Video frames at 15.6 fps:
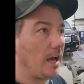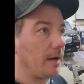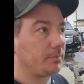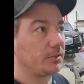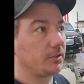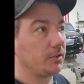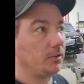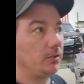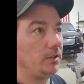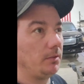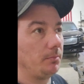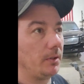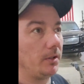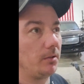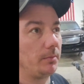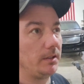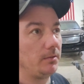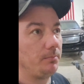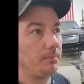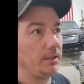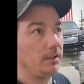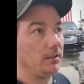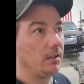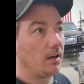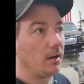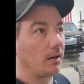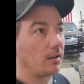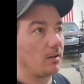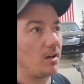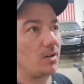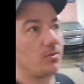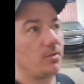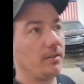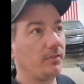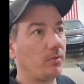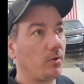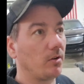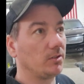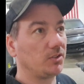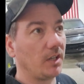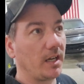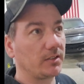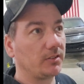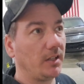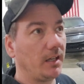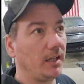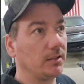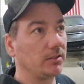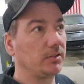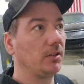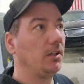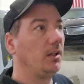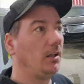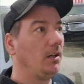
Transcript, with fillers: Absolutely, but it'll be, be done on a concrete floor and jack stands.